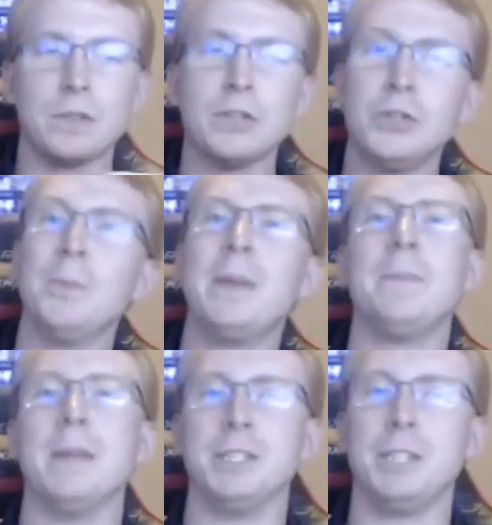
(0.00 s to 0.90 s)
domain
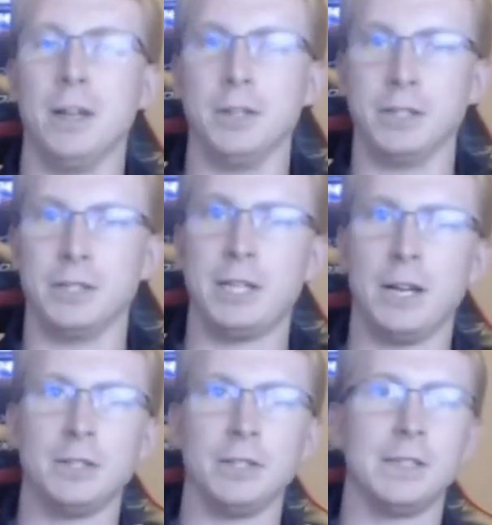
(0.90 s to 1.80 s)
based challenges,
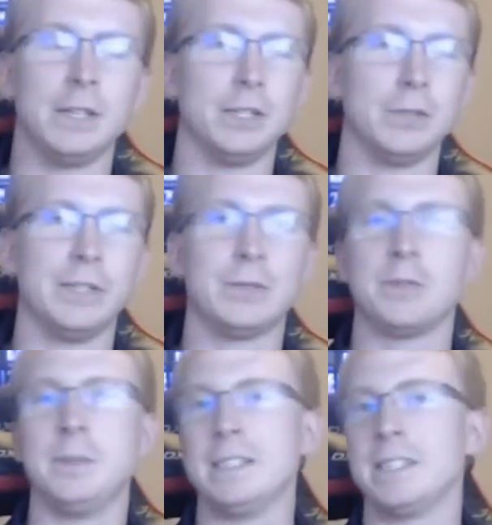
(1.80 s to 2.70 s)
challenges such as
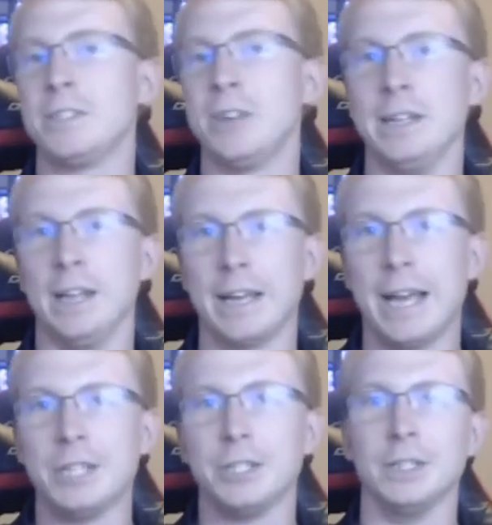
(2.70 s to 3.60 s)
resource based constrained
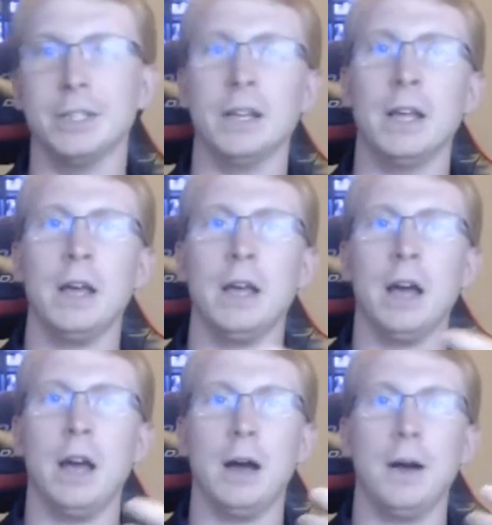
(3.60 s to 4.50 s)
delegation,
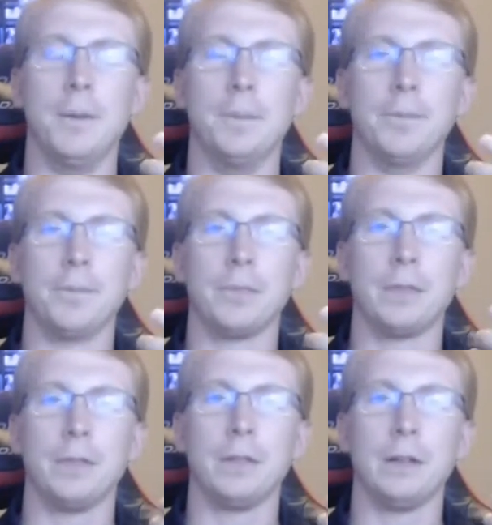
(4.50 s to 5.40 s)
um,
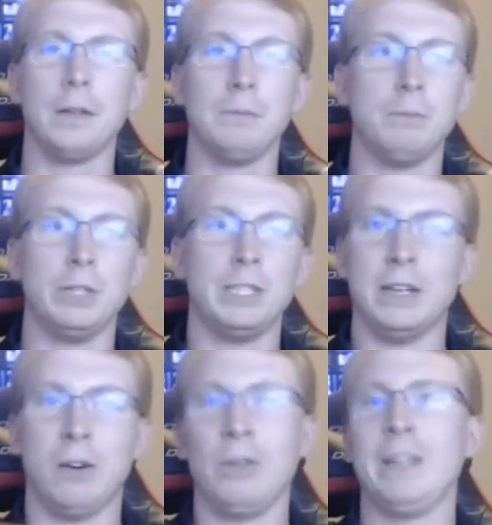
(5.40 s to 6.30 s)

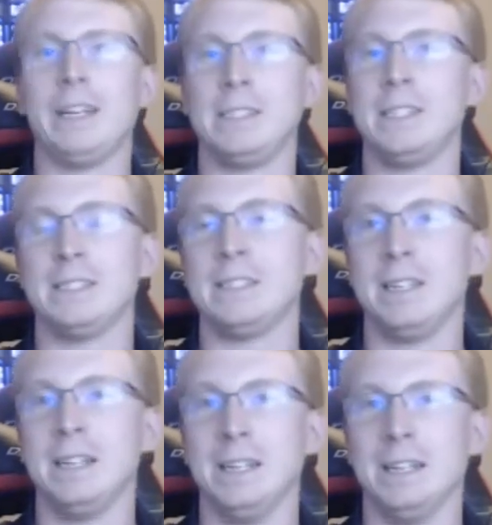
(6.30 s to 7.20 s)
which only
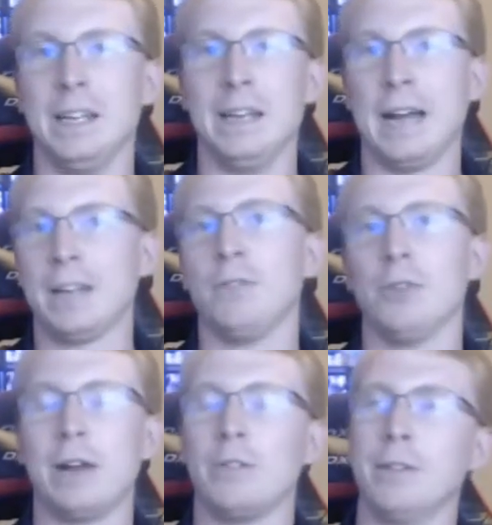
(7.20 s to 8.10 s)
exists in an Active
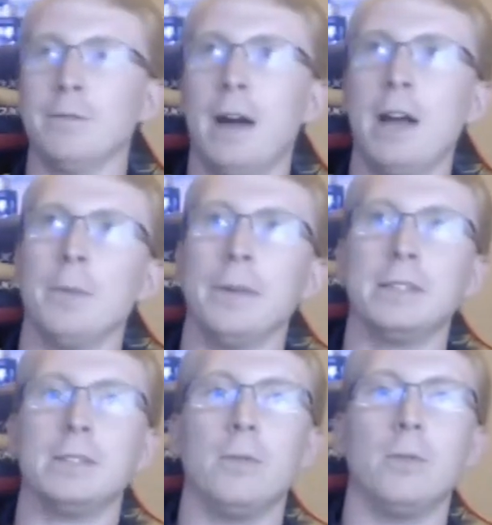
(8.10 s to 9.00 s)
Directory
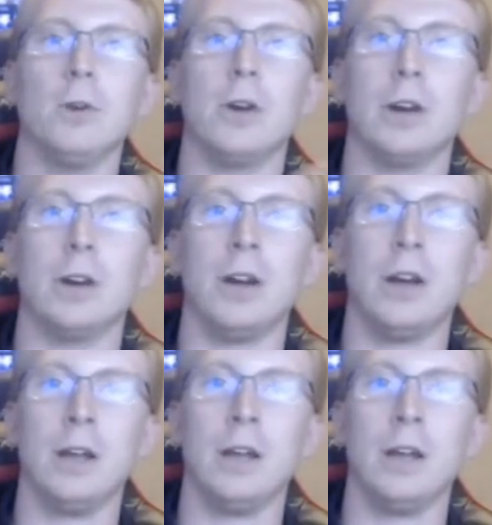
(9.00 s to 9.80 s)
environment, or